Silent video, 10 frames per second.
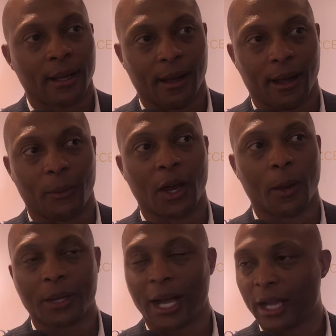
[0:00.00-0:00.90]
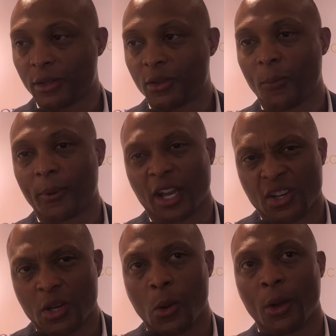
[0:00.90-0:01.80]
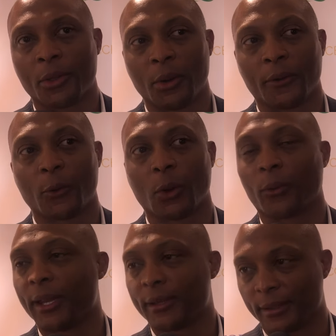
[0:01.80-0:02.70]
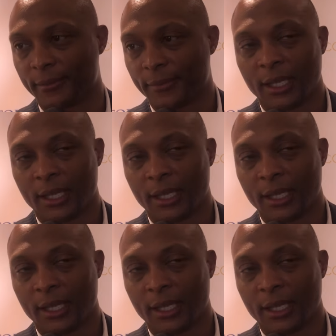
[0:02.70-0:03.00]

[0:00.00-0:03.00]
uh, will help guide you through it because you're going through it for a reason